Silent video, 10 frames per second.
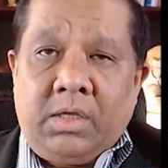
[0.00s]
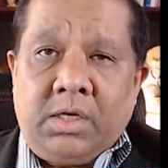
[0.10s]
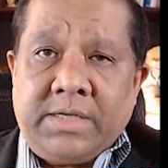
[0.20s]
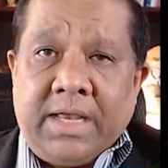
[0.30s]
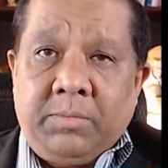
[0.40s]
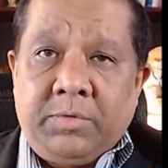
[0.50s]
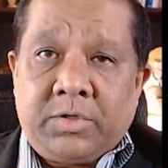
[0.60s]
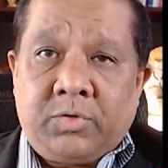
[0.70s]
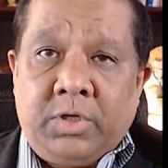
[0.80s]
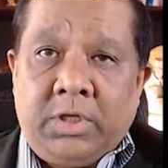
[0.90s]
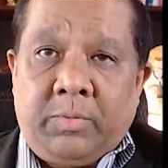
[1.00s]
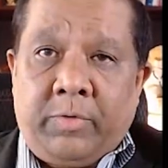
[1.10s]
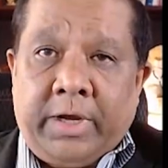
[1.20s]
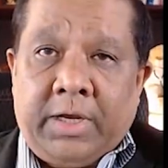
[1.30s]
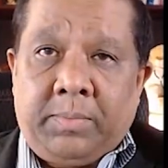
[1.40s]
These elements within the
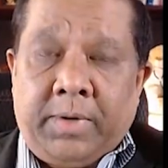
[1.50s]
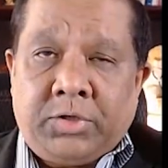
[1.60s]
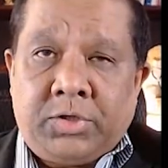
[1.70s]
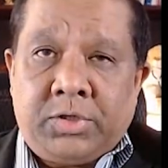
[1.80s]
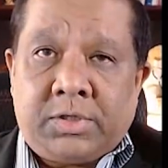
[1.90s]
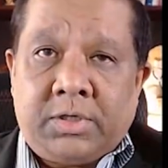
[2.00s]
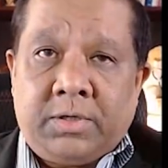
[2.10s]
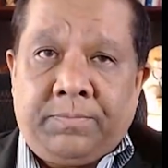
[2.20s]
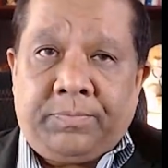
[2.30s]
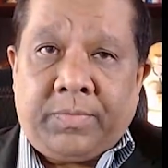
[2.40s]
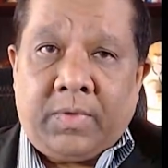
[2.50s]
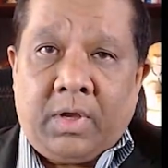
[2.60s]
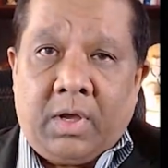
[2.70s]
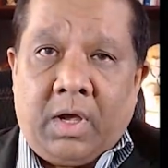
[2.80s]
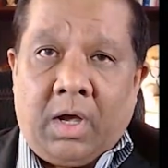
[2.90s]
brachial plexus
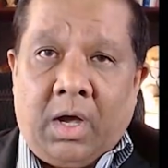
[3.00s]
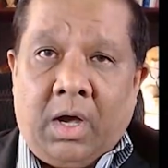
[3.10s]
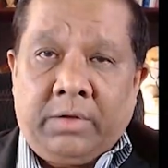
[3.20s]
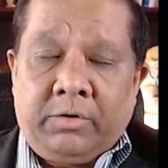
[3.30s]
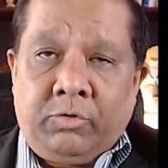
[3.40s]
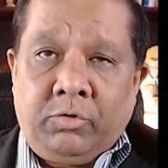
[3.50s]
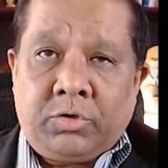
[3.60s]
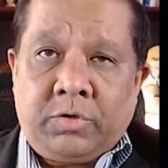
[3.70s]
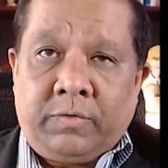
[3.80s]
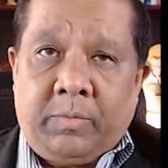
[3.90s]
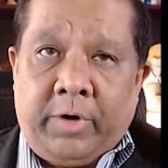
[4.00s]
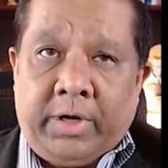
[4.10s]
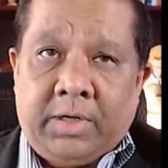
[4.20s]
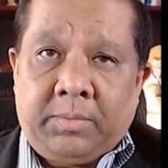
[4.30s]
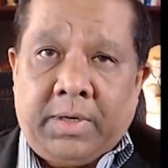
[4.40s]
are the roots of the
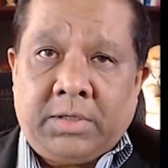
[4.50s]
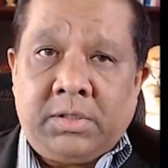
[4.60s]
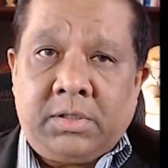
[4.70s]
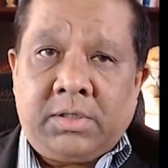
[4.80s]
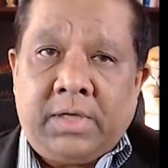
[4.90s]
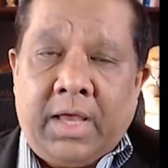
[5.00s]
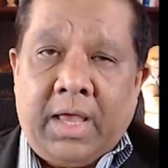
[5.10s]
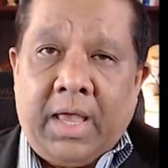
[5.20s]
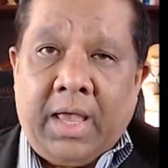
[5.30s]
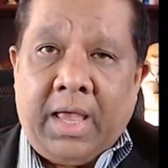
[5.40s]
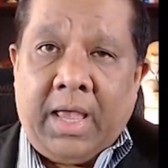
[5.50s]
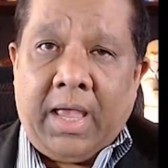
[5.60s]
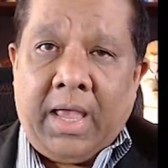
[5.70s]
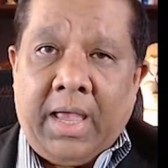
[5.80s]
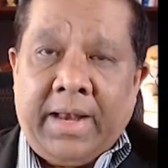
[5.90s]
brachial plexus
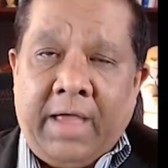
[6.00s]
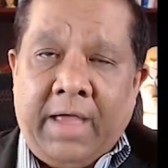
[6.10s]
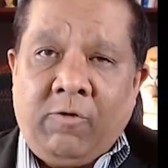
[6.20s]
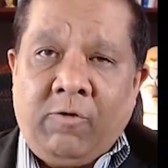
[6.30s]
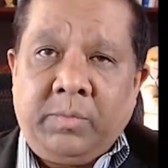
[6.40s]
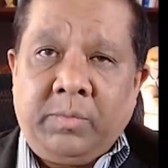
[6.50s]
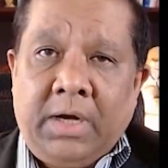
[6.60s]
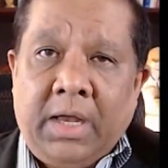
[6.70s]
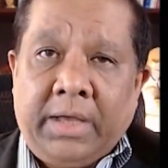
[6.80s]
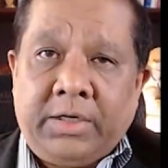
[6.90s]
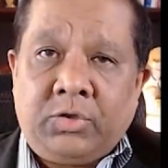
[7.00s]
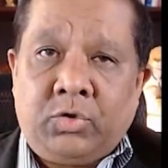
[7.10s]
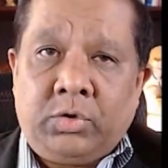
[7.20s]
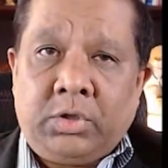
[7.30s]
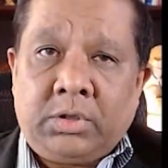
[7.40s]
and have often been likened
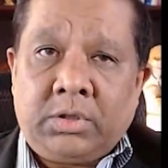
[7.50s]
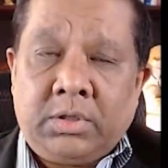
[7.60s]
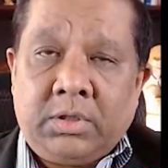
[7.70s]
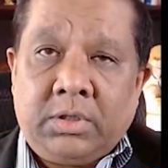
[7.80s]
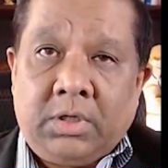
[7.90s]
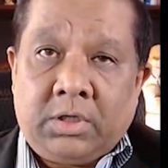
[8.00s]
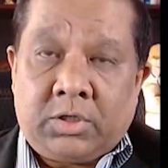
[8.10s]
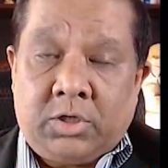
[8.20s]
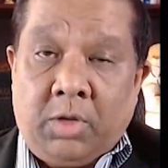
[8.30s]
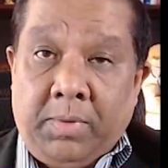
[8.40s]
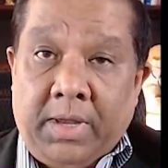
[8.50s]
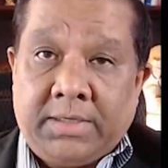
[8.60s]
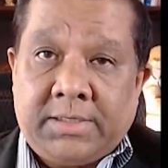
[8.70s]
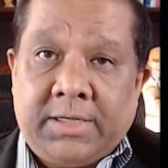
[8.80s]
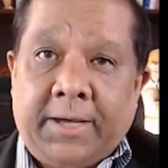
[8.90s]
to a
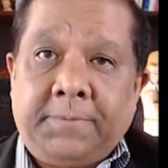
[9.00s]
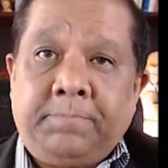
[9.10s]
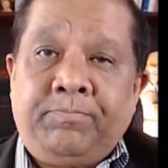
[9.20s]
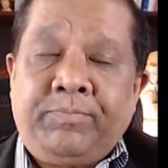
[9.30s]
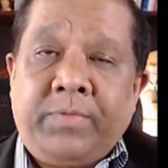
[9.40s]
stoplight sign,